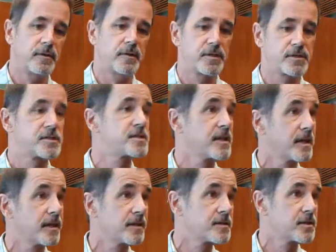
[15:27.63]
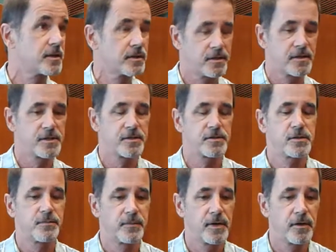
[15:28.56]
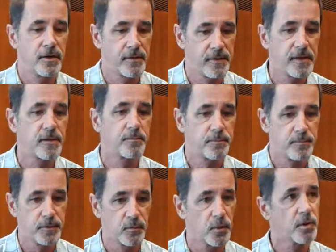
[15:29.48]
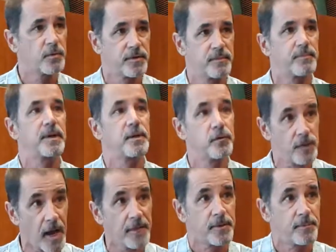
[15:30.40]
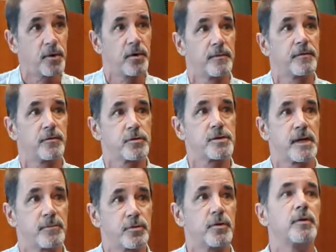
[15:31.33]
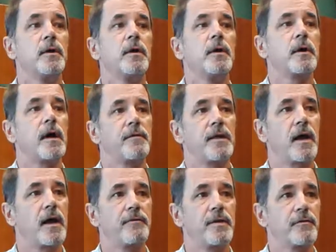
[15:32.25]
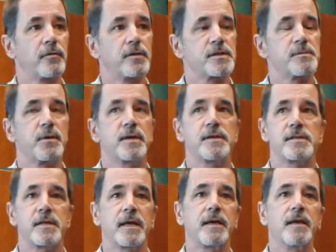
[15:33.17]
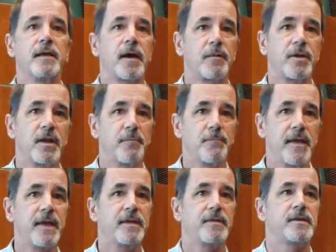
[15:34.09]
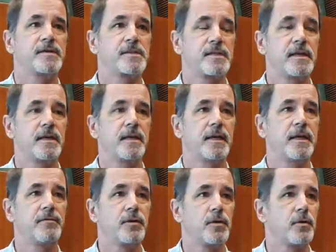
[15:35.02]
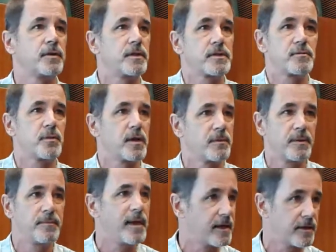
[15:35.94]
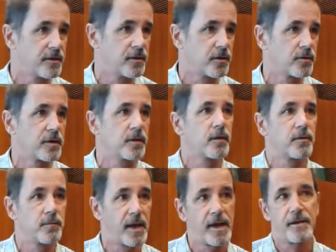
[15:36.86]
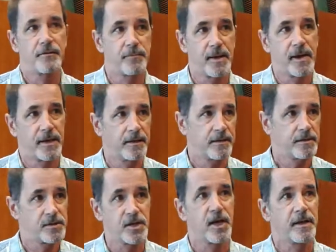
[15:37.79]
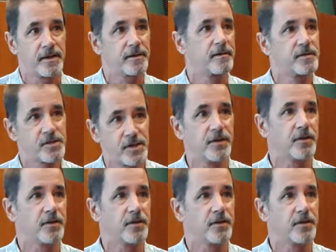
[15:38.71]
does it sing? Is there something there? And then you work with it, but you've got the poem the first time too. I've never experienced like I'm going to make this thing even though it doesn't want to be made. You know, out of my sonnet skill.